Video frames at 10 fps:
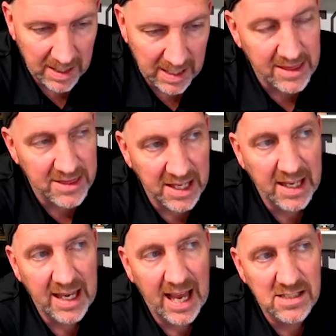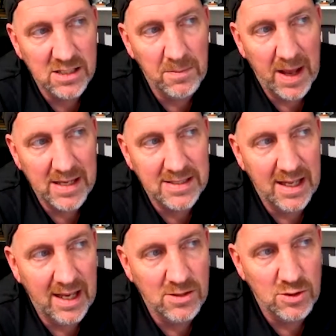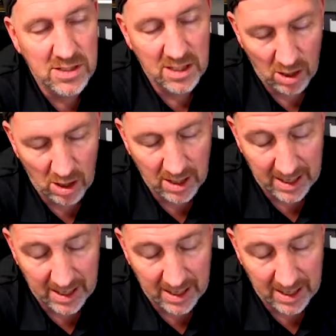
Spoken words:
And I think he has their best interest at heart.